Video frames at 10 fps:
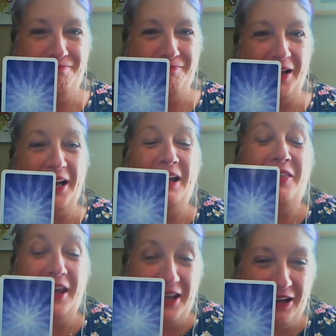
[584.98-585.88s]
And I
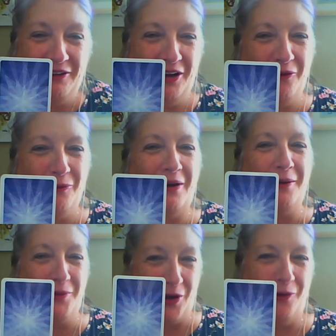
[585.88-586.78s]
think you know where
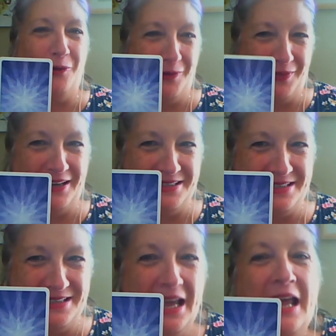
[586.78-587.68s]
I'm going with this,
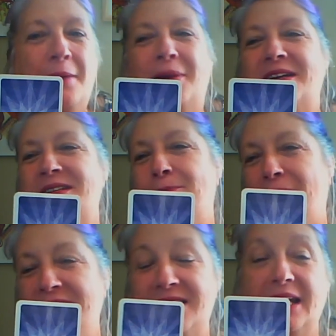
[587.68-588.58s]
because it
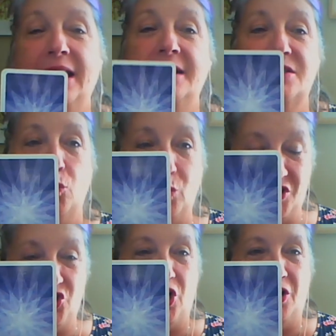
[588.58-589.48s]
basically is the
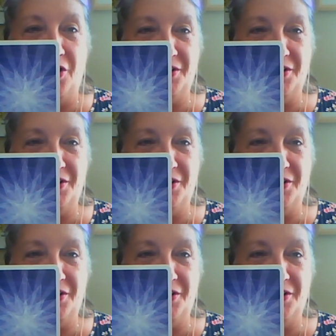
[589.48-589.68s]
wish card.